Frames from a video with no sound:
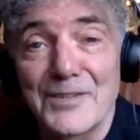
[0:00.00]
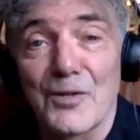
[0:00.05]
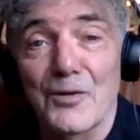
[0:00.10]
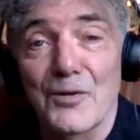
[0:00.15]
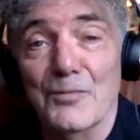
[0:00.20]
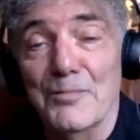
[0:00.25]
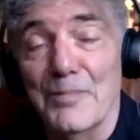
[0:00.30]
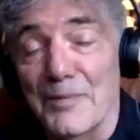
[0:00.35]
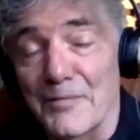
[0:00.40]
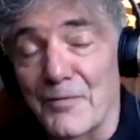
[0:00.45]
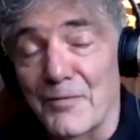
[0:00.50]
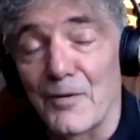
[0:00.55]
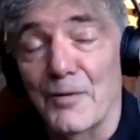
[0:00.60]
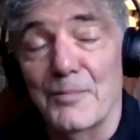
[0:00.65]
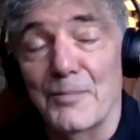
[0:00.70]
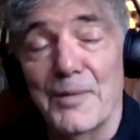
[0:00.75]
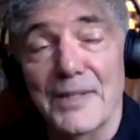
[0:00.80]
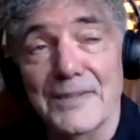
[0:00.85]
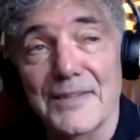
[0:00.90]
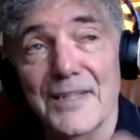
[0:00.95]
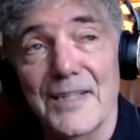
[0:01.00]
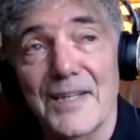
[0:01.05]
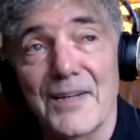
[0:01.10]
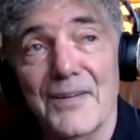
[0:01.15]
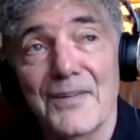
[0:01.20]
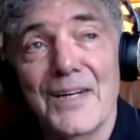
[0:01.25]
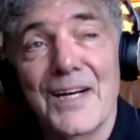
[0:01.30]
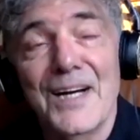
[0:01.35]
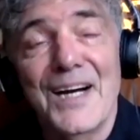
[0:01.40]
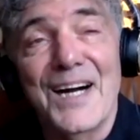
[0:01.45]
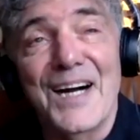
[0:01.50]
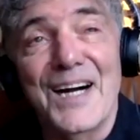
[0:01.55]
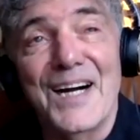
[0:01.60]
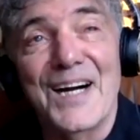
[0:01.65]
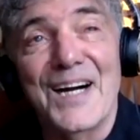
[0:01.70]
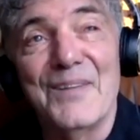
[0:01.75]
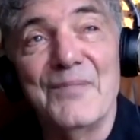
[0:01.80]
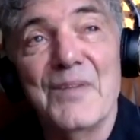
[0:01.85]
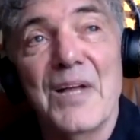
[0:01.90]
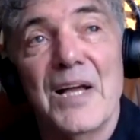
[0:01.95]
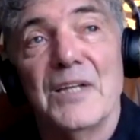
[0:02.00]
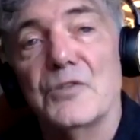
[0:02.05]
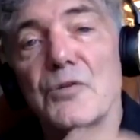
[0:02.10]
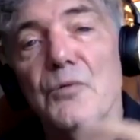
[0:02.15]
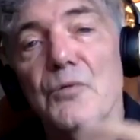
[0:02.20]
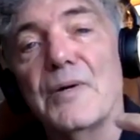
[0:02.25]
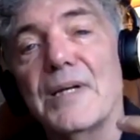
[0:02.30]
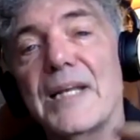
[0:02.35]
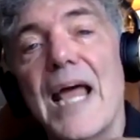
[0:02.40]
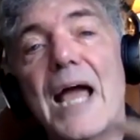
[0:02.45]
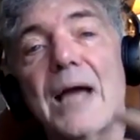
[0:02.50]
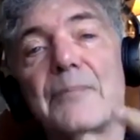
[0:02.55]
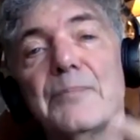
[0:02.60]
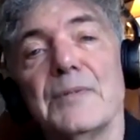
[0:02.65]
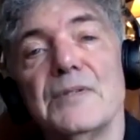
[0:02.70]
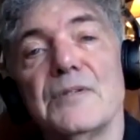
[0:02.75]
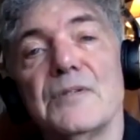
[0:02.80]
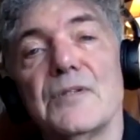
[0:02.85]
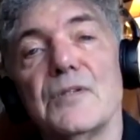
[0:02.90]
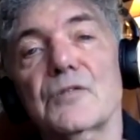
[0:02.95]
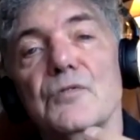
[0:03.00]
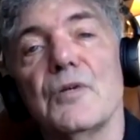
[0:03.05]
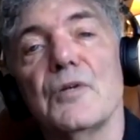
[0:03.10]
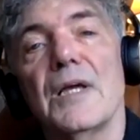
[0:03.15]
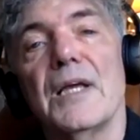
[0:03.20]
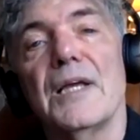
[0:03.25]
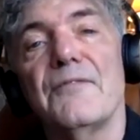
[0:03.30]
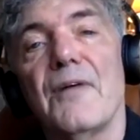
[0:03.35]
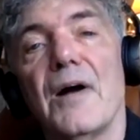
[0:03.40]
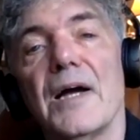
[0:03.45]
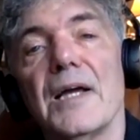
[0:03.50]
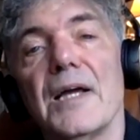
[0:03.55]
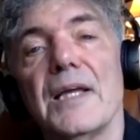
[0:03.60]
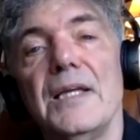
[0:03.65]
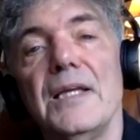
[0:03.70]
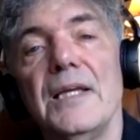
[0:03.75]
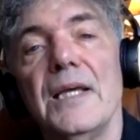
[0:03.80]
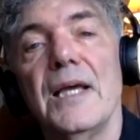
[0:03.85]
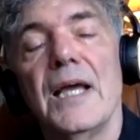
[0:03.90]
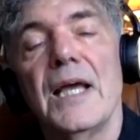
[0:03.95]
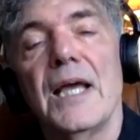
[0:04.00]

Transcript: joke before, but So what happens is if I